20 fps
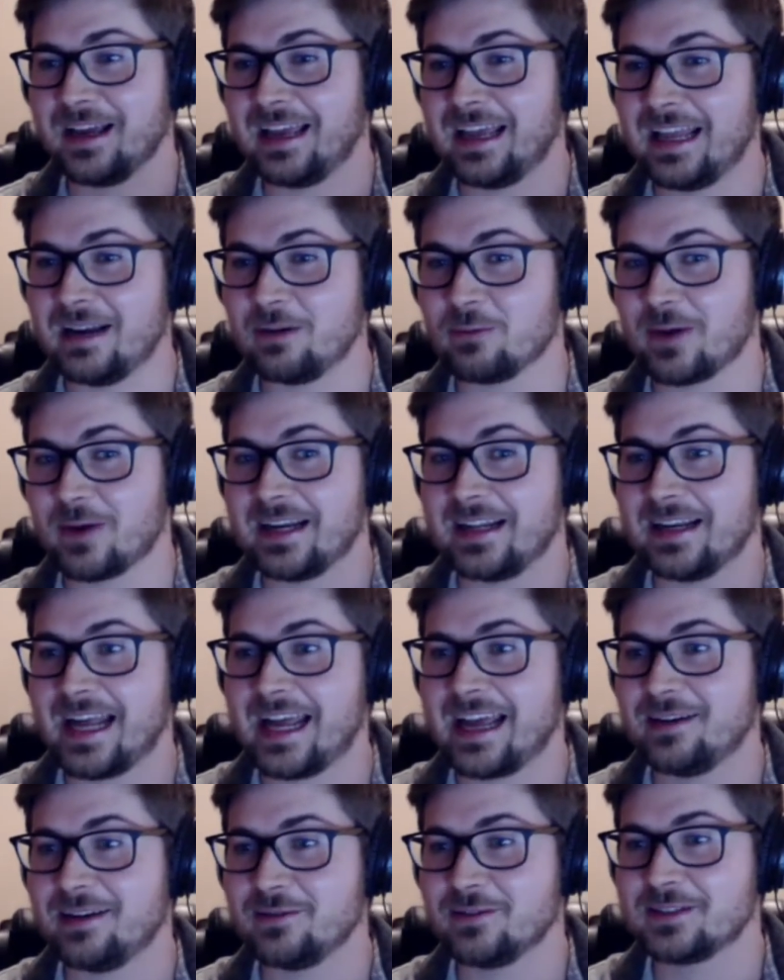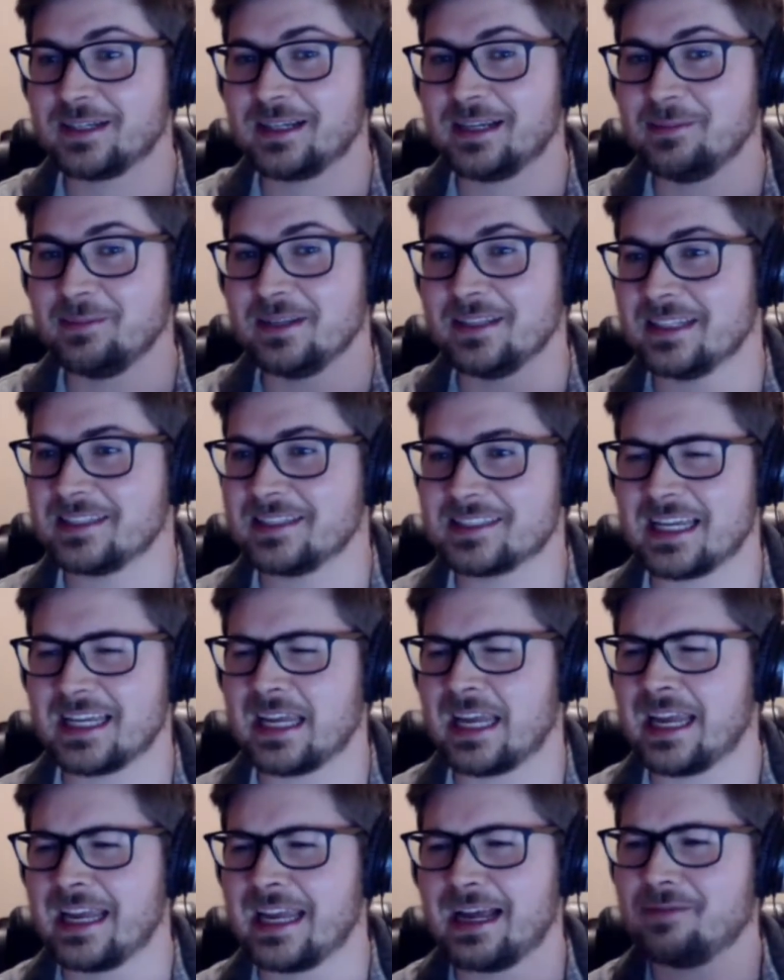and write it ahead of time and then say,
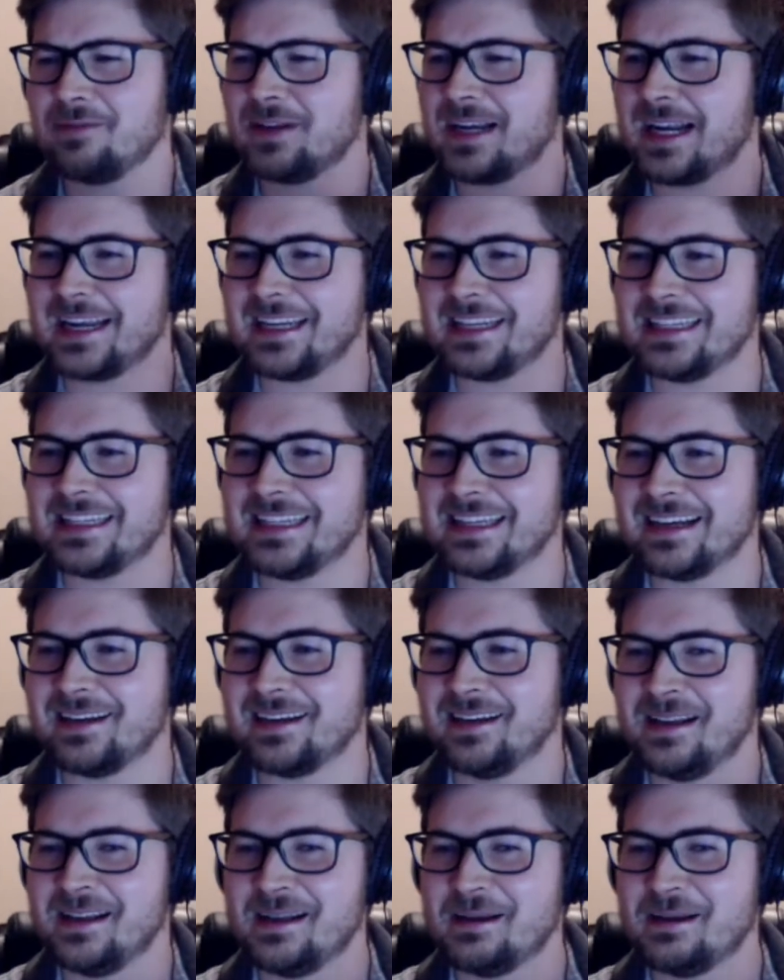hey, I have an idea,